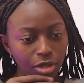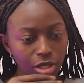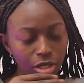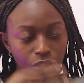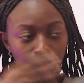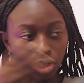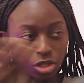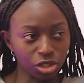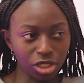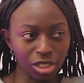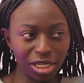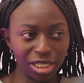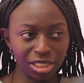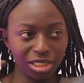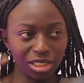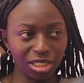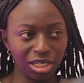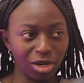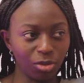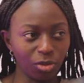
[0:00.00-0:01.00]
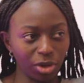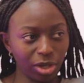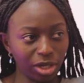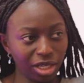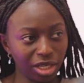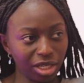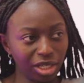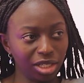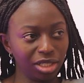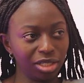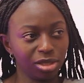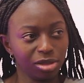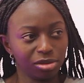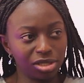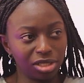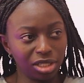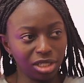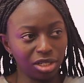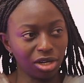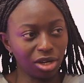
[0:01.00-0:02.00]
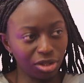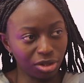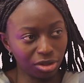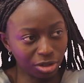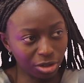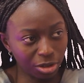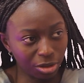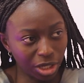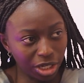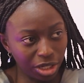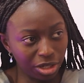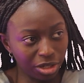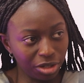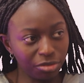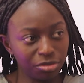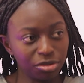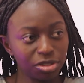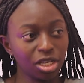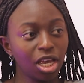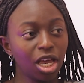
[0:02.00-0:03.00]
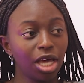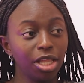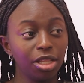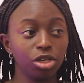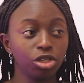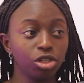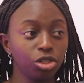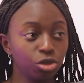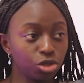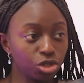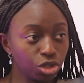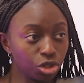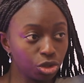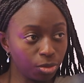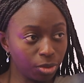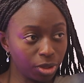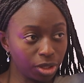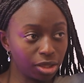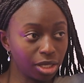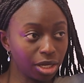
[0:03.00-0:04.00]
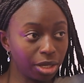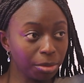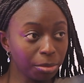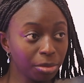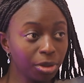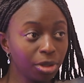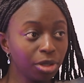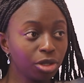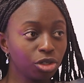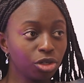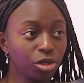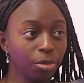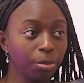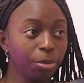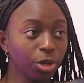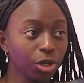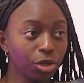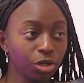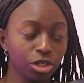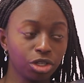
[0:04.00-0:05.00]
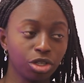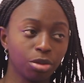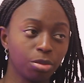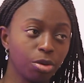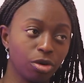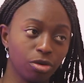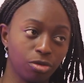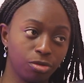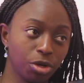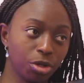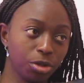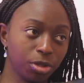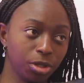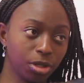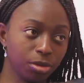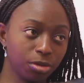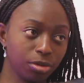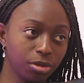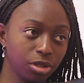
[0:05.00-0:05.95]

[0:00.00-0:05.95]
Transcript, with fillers: Yeah. Socializing, networking, seeing other creatives, and then you shoot with them. You're building your portfolio.